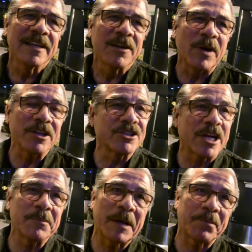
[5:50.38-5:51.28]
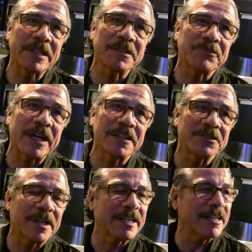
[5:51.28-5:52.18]
Well, you're talking about present
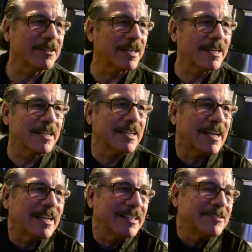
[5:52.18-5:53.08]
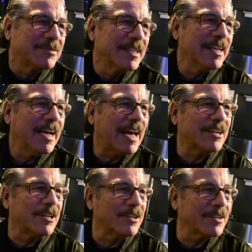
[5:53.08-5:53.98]
fighters right now. I
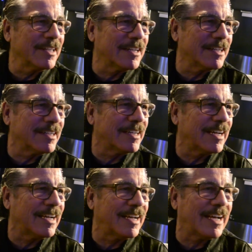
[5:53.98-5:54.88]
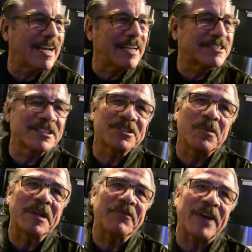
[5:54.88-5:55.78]
don't know. You know, I see
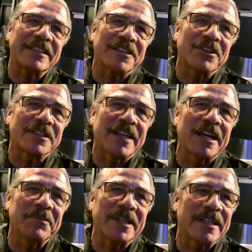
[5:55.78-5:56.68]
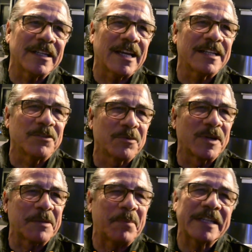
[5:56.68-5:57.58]
so many fights all the time, and I don't
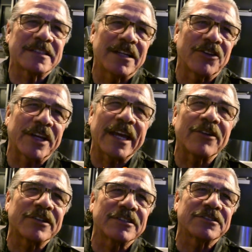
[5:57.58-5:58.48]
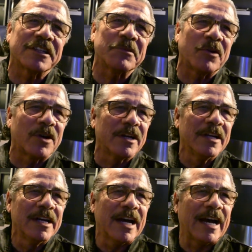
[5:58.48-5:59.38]
really base it on the characters anymore.
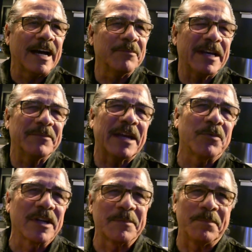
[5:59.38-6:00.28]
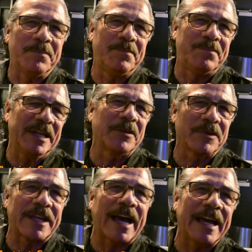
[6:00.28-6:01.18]
I'm not really big
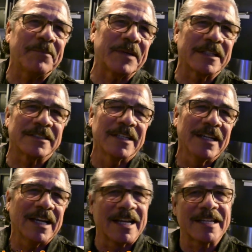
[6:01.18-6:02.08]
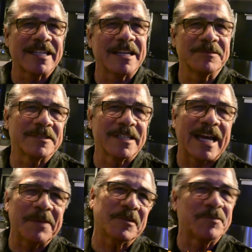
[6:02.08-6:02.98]
with the hype because a lot of times the hype is